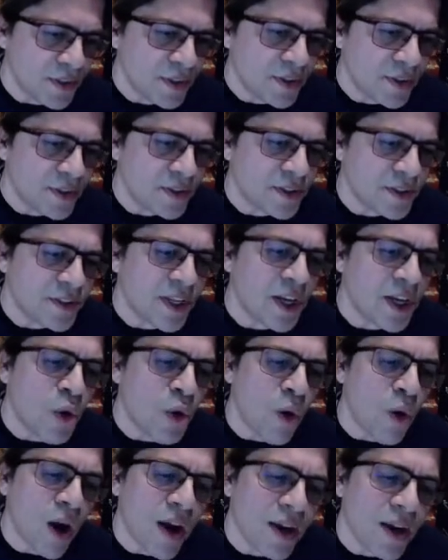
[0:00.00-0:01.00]
Stay
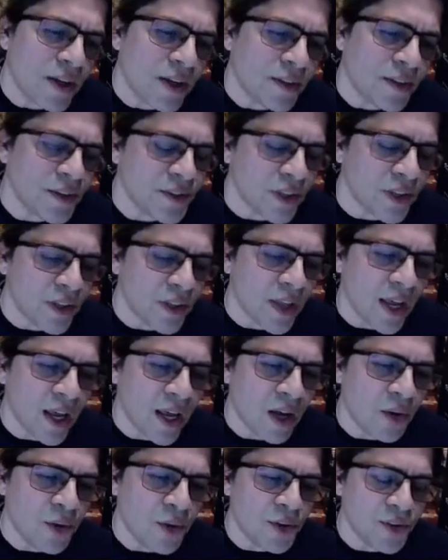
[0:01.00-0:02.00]
quiet as a
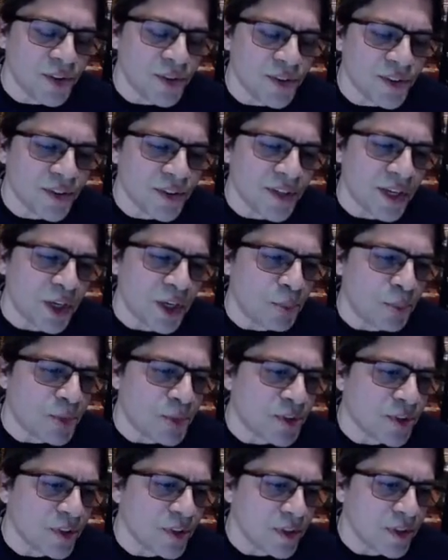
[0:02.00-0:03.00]
loudness
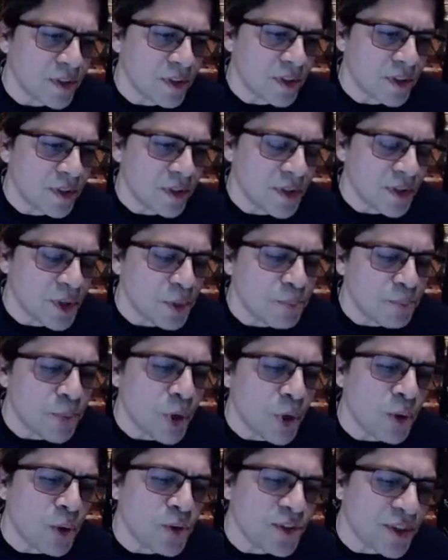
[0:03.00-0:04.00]
escapes the
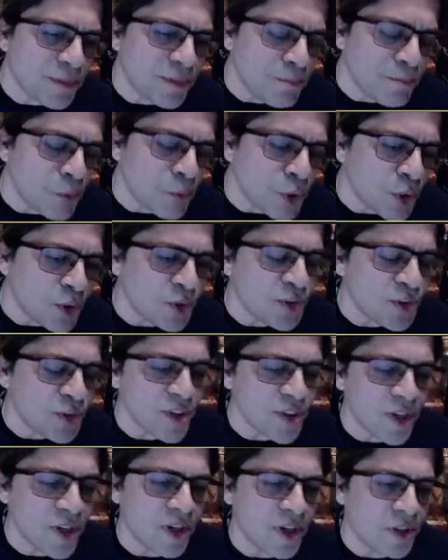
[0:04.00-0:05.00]
imposing murder
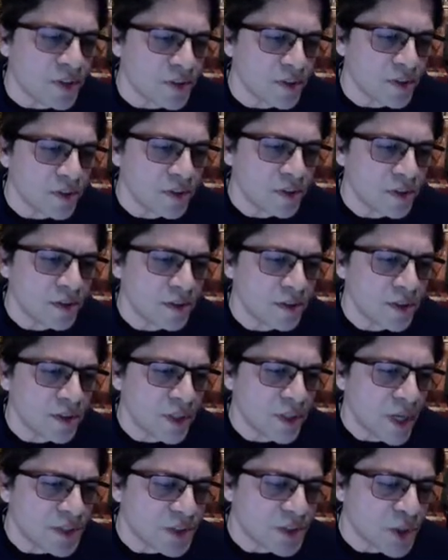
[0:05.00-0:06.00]
sail,
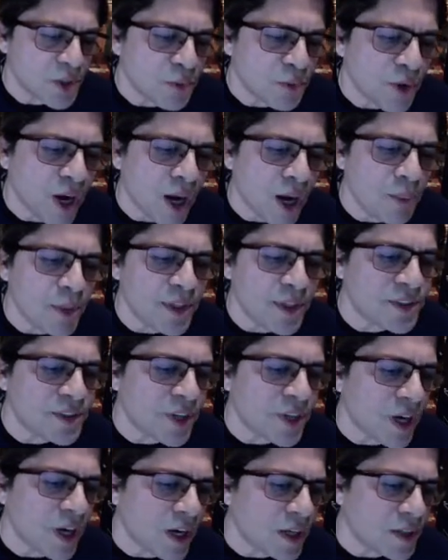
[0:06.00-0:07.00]
as the throbbing
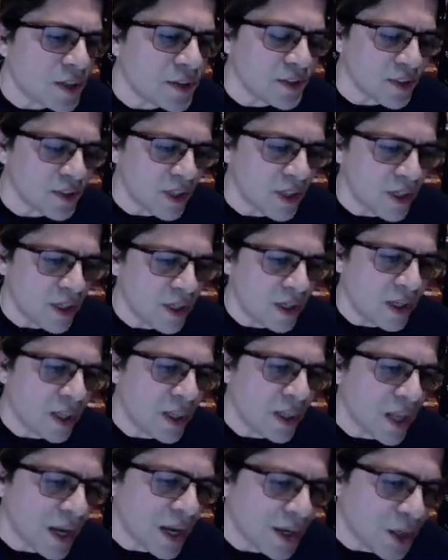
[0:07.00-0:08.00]
tongues
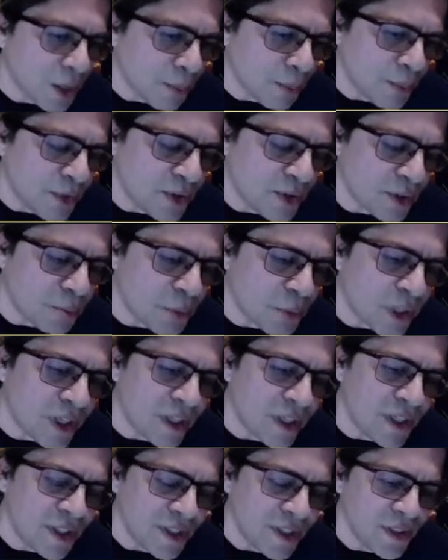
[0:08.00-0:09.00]
line up to the
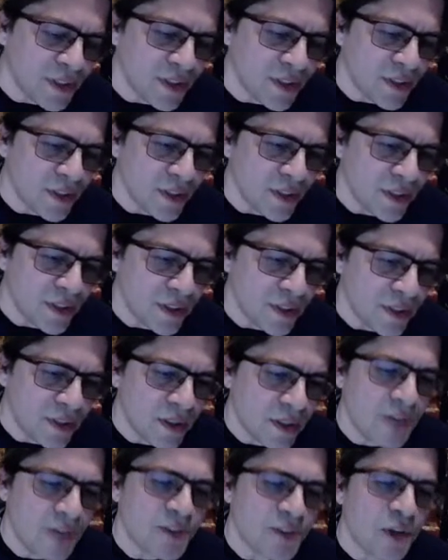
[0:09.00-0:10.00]
blood,
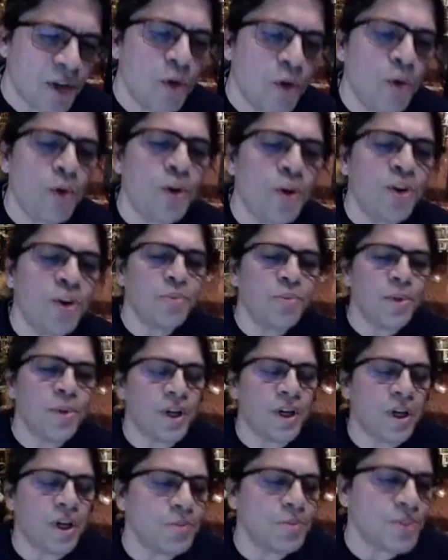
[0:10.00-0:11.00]
as the noise
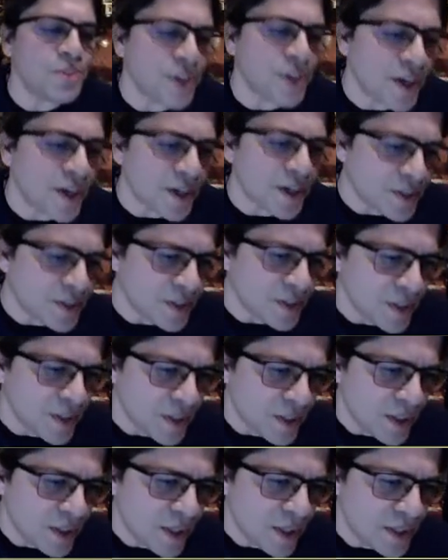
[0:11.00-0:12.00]
becomes their
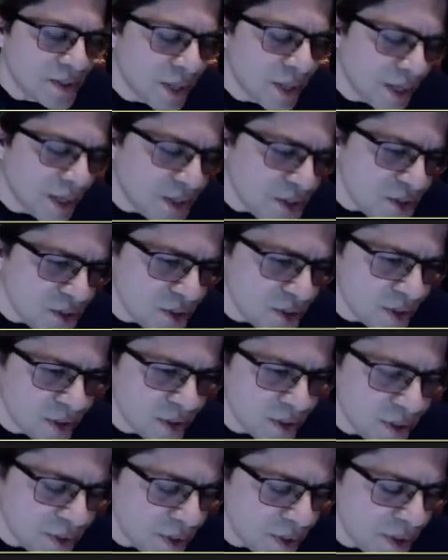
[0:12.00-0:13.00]

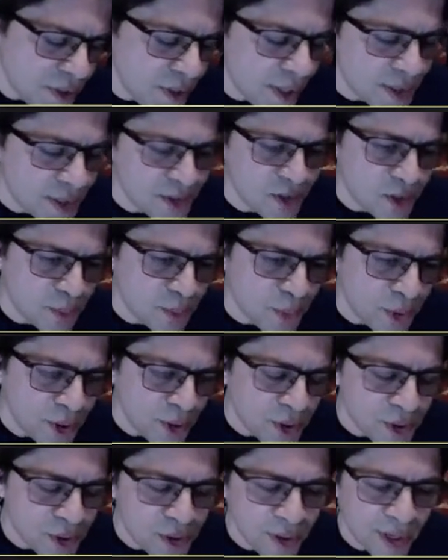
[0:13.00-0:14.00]
attention in the next
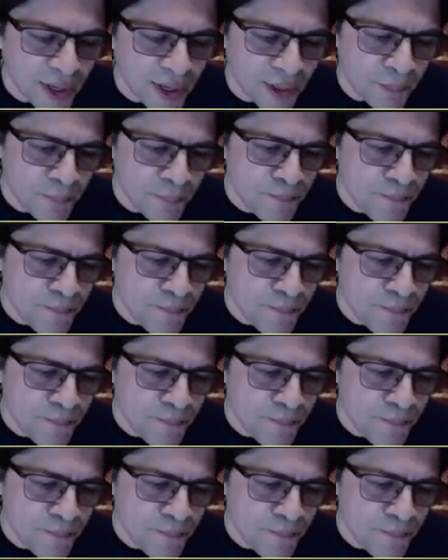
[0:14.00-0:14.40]
program.